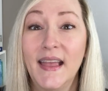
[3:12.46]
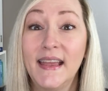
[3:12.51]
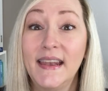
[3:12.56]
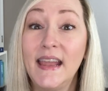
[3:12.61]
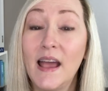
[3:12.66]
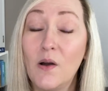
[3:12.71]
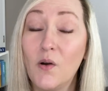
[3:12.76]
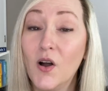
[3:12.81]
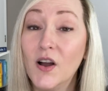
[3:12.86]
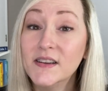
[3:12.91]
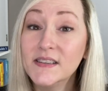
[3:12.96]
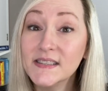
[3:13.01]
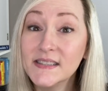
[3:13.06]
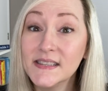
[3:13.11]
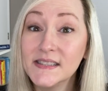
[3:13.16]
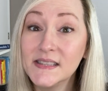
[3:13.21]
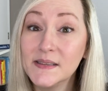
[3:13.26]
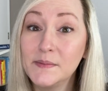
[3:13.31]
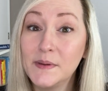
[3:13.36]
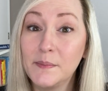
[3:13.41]
Now, on to
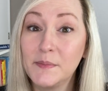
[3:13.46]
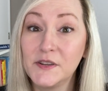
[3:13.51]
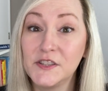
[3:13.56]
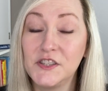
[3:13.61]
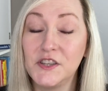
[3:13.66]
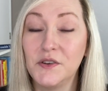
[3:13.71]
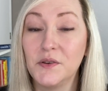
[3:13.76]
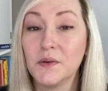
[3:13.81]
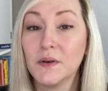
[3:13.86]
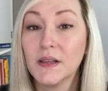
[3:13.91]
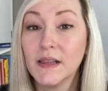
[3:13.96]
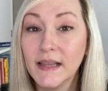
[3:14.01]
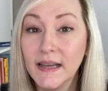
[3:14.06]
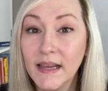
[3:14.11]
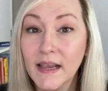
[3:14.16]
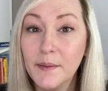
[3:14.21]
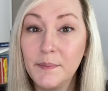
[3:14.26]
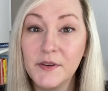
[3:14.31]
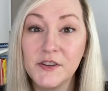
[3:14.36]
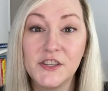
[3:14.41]
system number 2,
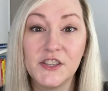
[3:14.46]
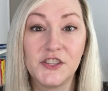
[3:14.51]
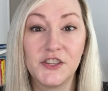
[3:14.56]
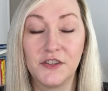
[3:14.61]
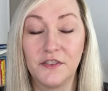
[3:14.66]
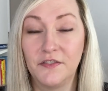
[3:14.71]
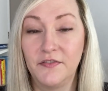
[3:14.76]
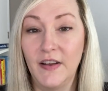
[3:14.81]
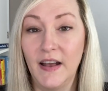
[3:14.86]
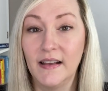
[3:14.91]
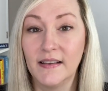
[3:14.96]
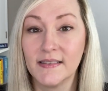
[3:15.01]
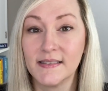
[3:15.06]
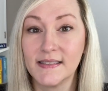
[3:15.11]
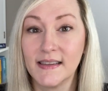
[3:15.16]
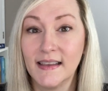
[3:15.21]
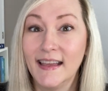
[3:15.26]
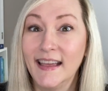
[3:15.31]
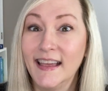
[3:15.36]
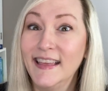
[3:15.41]
cleaning up your digital files.
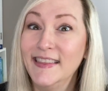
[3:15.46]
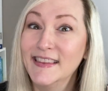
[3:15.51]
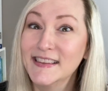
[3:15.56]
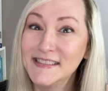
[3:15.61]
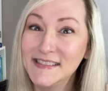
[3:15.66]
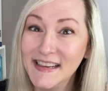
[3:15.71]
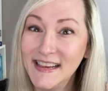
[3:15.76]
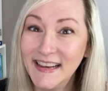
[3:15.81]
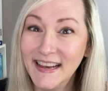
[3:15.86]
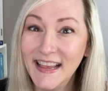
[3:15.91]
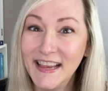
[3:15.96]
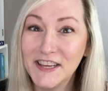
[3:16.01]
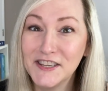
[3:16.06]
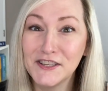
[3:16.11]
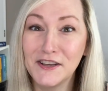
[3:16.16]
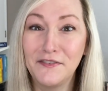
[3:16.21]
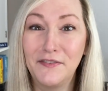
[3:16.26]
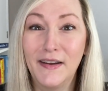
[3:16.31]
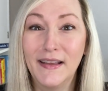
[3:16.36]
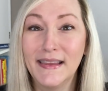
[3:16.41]
In this day and age,
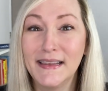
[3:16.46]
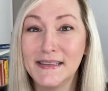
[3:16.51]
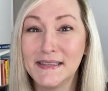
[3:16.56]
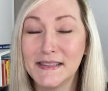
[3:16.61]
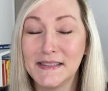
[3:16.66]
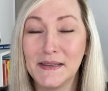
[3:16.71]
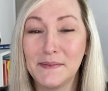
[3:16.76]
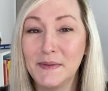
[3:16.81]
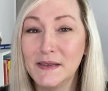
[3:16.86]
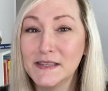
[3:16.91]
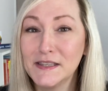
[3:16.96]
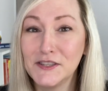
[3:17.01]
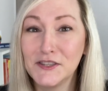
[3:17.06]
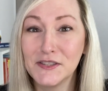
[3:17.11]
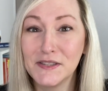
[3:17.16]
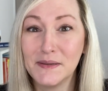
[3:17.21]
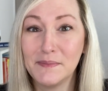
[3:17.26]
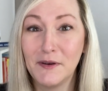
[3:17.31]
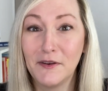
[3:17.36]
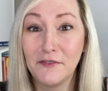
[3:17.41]
a filing system isn't
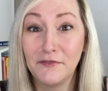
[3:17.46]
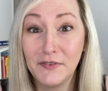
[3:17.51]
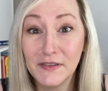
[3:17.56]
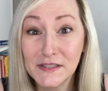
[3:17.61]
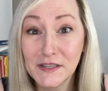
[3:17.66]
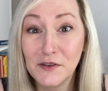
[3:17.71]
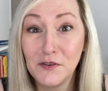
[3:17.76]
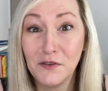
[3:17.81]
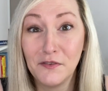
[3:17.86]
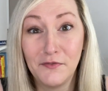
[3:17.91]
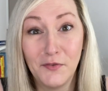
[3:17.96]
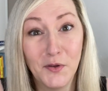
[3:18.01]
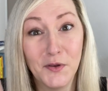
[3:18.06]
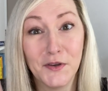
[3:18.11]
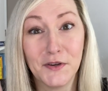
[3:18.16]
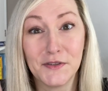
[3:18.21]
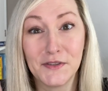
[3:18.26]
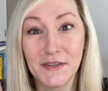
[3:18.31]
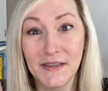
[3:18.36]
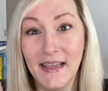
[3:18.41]
just about physical
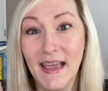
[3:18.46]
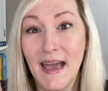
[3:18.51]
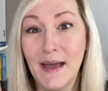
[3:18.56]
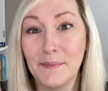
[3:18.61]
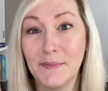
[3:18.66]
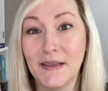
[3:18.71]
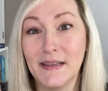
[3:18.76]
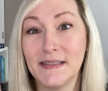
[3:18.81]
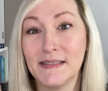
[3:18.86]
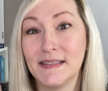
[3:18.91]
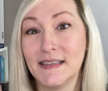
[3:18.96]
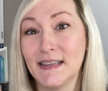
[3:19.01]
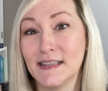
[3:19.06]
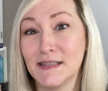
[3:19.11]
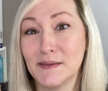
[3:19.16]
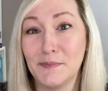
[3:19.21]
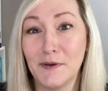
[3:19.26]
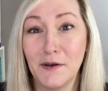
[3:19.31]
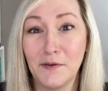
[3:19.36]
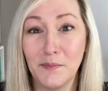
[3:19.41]
folders and cabinets, it's
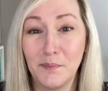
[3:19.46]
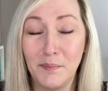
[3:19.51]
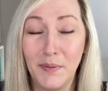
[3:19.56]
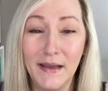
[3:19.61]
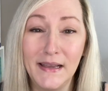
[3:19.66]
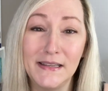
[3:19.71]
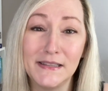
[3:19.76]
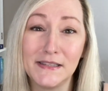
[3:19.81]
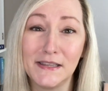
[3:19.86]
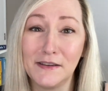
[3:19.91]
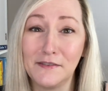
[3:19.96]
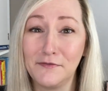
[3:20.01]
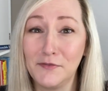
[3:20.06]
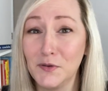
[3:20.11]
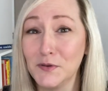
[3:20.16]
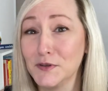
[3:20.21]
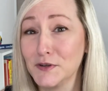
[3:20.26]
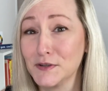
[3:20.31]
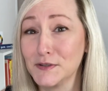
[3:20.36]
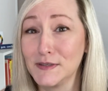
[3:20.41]
about bytes and
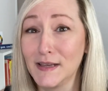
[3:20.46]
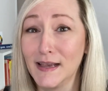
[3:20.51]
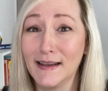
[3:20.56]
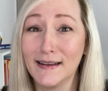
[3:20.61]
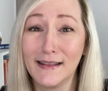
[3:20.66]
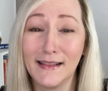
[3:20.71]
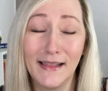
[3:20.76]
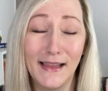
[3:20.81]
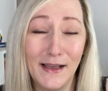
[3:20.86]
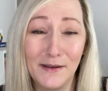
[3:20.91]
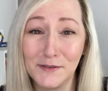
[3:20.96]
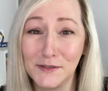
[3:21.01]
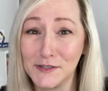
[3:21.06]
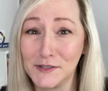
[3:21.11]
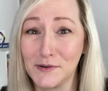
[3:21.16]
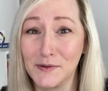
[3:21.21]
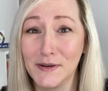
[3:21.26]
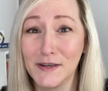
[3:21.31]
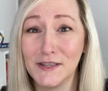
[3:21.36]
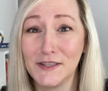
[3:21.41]
folders and cloud
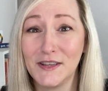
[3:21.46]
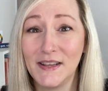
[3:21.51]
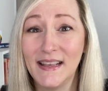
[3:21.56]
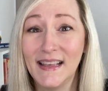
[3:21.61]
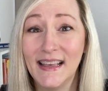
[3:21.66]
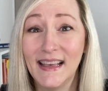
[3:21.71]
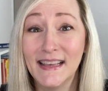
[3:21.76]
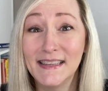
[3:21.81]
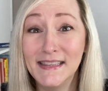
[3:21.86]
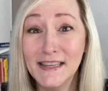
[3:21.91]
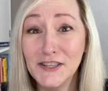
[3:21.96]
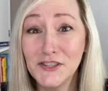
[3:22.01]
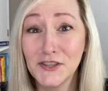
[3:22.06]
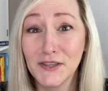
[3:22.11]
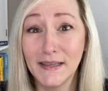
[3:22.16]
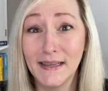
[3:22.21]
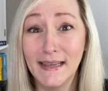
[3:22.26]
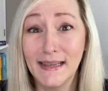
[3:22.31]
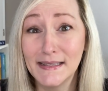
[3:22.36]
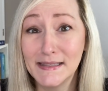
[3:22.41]
storage.
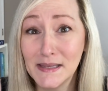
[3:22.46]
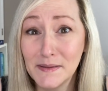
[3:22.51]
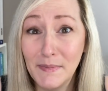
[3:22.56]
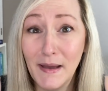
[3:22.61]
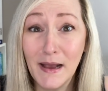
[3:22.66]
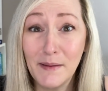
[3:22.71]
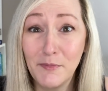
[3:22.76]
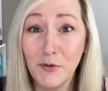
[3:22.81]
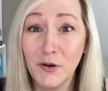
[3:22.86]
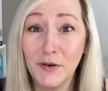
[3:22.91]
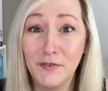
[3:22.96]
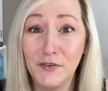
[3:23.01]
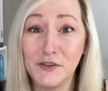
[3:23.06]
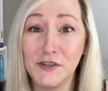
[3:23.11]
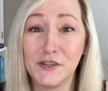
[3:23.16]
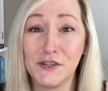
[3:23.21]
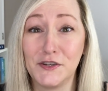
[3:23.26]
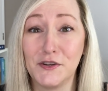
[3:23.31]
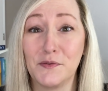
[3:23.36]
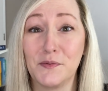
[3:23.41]
Essentially, it's the backbone of your
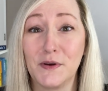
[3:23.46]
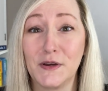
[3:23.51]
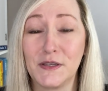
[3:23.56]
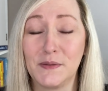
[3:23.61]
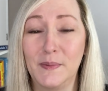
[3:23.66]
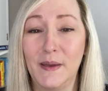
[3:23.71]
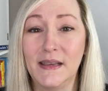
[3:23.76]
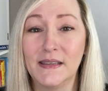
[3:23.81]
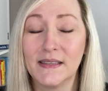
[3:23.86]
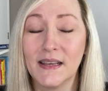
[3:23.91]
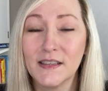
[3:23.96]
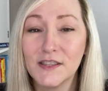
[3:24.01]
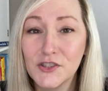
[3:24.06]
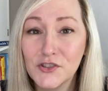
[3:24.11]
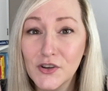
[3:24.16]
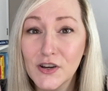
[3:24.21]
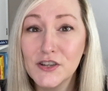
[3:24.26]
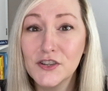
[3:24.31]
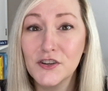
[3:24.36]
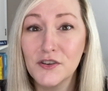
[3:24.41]
digital workspace, a
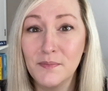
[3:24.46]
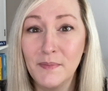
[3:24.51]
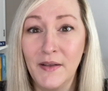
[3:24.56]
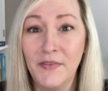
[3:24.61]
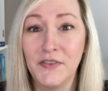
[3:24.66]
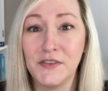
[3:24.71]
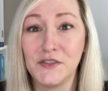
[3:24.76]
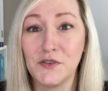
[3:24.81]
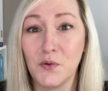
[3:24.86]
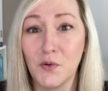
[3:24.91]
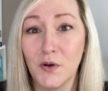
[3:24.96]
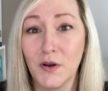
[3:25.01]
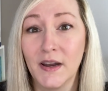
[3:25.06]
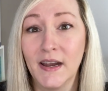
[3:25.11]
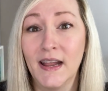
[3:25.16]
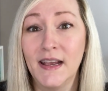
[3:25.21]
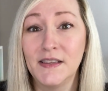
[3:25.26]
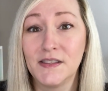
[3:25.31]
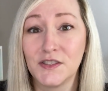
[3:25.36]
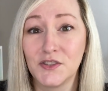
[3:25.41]
structured method to
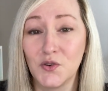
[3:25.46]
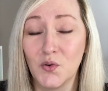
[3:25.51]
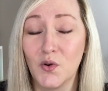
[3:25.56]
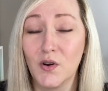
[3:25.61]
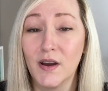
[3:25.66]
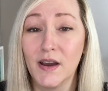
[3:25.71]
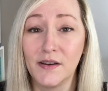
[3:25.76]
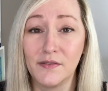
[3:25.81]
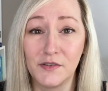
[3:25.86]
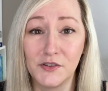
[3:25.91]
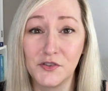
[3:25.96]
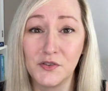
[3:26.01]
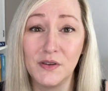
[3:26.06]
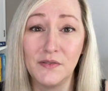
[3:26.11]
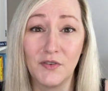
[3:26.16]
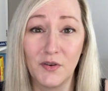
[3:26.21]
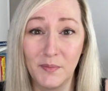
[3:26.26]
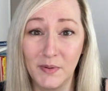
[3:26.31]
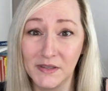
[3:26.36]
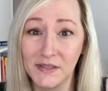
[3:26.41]
organize, store, and retrieve
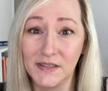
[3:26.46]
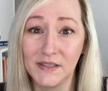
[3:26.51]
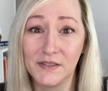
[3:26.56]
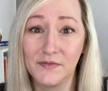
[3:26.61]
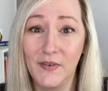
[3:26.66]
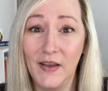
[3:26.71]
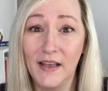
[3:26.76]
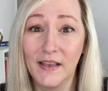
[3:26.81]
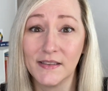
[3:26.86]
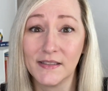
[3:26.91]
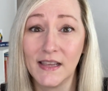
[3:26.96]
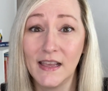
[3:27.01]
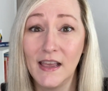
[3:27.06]
your business files,